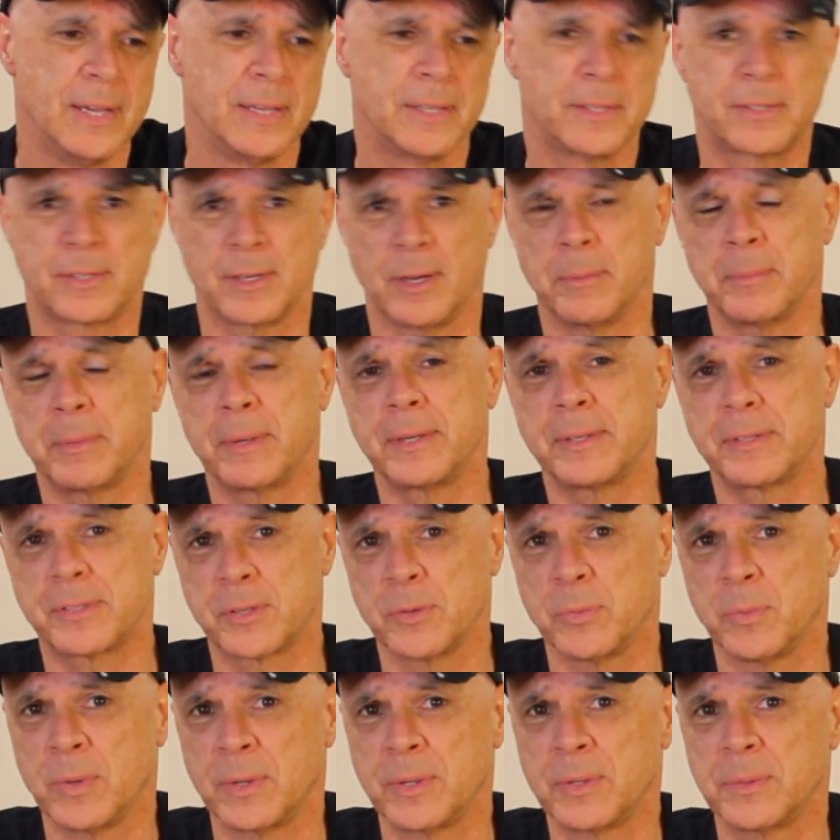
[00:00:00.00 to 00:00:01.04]
Somebody's
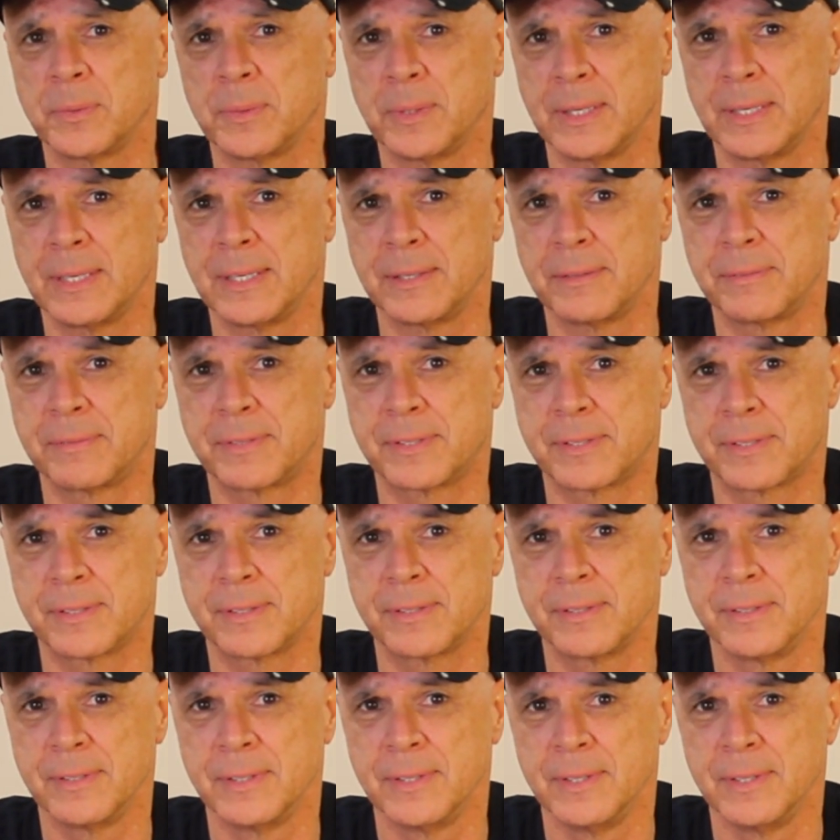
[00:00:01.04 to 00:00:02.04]
the one who leaves